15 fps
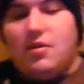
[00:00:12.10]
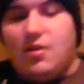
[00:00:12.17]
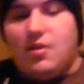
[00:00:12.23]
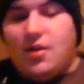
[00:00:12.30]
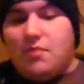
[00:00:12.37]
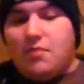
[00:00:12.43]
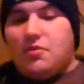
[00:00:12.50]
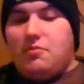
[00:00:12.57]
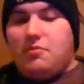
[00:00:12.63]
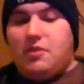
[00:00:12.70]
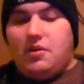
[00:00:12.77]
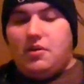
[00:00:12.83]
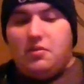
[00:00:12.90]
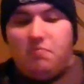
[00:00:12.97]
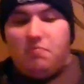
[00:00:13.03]
I'm going to be
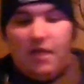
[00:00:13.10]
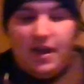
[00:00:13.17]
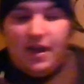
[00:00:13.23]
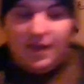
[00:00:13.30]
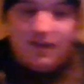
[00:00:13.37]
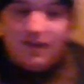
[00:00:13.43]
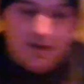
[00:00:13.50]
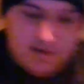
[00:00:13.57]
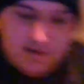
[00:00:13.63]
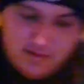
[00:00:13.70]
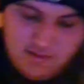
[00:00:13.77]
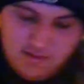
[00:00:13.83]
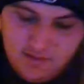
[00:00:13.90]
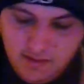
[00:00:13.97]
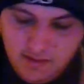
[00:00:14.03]
unpacking.
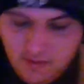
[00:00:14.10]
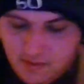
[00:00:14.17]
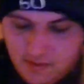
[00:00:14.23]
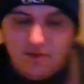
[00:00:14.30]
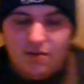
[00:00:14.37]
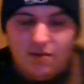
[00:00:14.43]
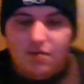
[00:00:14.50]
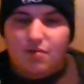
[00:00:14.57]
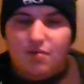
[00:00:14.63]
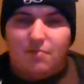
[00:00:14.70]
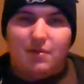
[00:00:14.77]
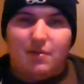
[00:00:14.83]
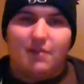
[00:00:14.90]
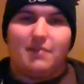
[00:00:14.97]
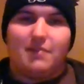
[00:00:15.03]
I'm
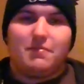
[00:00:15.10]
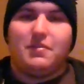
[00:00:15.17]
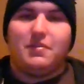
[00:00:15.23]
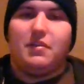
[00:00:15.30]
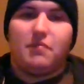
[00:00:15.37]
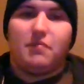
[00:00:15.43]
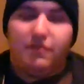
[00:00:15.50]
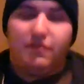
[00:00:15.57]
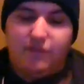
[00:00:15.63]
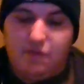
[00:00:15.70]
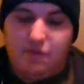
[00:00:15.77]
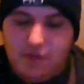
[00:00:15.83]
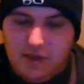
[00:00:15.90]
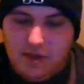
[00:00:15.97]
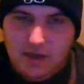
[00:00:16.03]
not going to really review
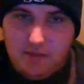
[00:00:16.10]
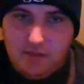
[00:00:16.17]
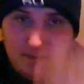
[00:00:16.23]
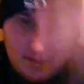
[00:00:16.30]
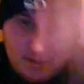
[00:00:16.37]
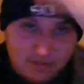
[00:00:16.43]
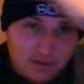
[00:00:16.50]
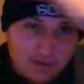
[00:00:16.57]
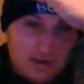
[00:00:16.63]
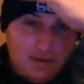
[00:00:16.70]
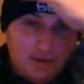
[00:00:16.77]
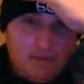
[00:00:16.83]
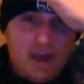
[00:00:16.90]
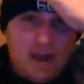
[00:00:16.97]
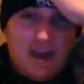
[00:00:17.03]
it yet, but I'm just going to
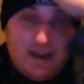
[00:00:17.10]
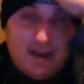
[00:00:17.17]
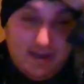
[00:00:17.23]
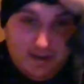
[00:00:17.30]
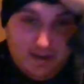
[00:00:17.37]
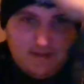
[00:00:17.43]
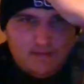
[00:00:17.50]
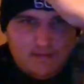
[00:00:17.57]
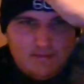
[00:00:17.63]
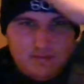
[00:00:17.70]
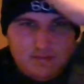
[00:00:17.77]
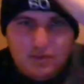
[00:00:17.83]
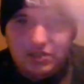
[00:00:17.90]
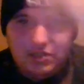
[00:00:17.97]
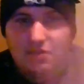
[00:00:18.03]
unpack it
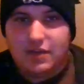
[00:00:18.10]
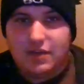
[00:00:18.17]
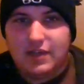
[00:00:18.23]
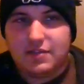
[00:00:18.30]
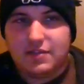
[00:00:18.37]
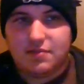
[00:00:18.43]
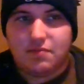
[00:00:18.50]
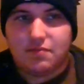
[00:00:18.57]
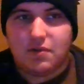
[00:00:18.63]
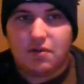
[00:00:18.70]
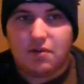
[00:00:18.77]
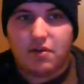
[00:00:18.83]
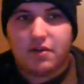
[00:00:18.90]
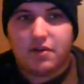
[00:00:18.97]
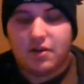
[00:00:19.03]
and showcase what
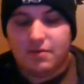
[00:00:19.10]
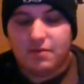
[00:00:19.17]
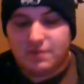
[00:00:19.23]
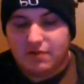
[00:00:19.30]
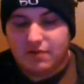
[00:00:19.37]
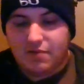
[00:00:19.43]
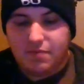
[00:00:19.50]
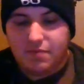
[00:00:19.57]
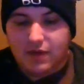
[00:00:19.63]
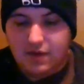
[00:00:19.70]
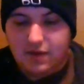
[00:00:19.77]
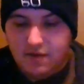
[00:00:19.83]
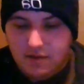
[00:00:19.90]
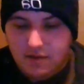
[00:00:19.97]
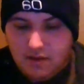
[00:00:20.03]
all it comes with. But
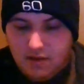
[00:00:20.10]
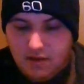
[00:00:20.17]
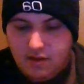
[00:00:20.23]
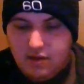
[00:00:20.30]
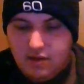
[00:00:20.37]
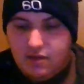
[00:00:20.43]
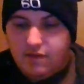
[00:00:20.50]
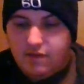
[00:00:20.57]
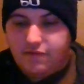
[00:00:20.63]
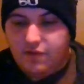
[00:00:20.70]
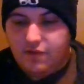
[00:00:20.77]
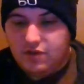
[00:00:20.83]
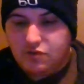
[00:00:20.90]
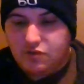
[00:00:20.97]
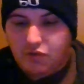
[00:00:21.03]

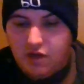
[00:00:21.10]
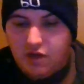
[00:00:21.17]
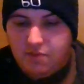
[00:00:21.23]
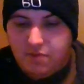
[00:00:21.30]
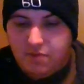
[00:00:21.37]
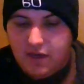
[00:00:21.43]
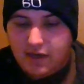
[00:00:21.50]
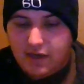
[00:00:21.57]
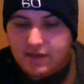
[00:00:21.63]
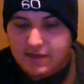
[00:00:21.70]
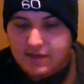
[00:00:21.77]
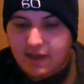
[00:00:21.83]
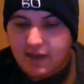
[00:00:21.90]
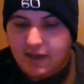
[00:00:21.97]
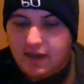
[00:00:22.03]
for $20,
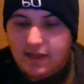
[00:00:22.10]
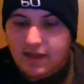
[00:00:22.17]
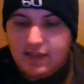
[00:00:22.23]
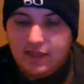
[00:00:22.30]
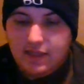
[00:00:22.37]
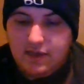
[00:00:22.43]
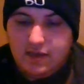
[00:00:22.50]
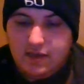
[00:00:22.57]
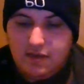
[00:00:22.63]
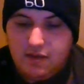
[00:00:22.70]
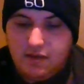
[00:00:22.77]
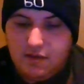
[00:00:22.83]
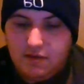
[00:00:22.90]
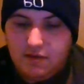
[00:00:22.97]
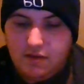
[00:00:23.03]
I got the
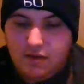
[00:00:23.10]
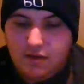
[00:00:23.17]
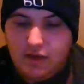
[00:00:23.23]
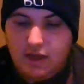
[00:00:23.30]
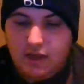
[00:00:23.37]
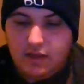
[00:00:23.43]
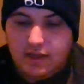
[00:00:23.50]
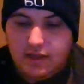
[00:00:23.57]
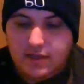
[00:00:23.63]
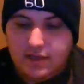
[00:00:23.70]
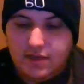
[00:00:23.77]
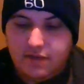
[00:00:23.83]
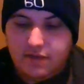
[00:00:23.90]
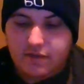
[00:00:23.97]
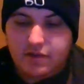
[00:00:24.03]
Legend
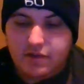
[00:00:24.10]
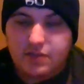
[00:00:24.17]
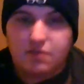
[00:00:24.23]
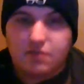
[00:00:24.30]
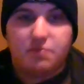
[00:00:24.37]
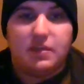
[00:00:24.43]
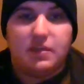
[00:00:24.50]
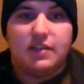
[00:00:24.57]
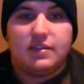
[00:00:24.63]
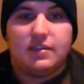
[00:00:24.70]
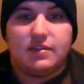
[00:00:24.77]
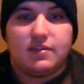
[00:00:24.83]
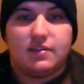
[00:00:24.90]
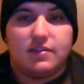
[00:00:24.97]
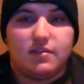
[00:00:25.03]
of Crystal
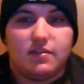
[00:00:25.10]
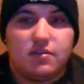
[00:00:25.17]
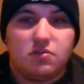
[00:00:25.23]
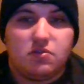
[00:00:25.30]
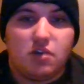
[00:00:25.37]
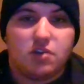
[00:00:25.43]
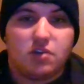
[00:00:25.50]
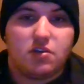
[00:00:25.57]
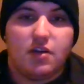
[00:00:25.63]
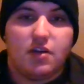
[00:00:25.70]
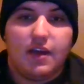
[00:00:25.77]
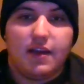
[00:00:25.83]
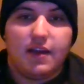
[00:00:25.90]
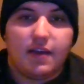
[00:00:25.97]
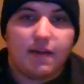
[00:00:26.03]
Beasts structure
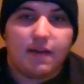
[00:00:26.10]
deck.